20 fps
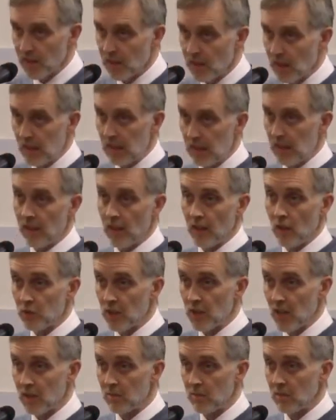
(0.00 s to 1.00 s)
That's actually an
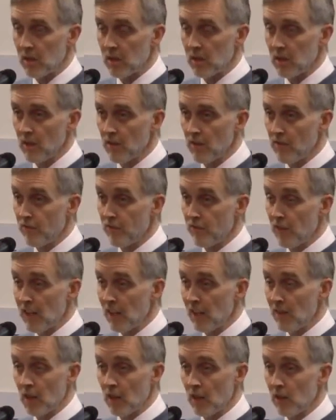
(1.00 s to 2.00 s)
Old Testament
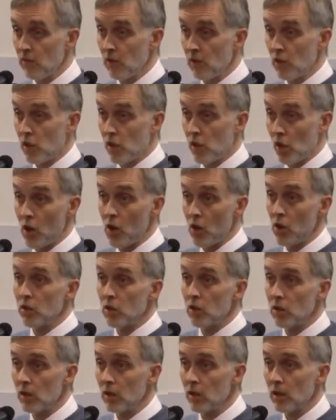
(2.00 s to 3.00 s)
figure that
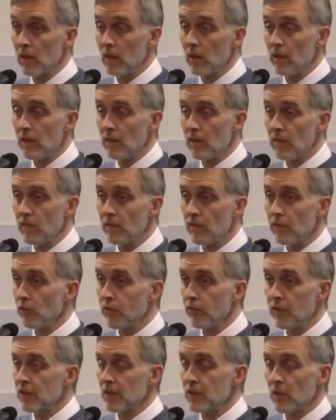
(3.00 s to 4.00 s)
God
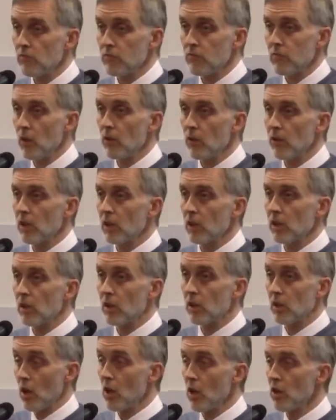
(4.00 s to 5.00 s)
fulfills, a role
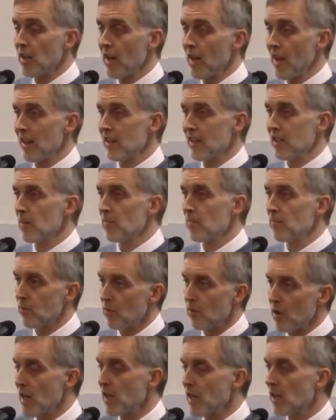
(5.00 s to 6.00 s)
that God has, the
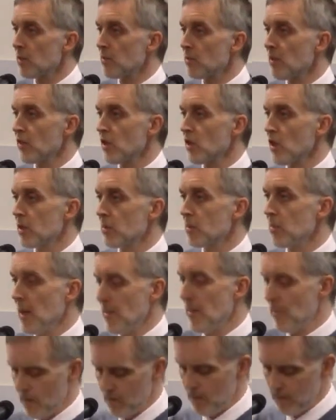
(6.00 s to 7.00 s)
bridegroom of God's
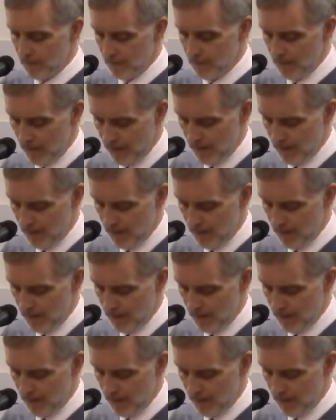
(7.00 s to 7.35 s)
people.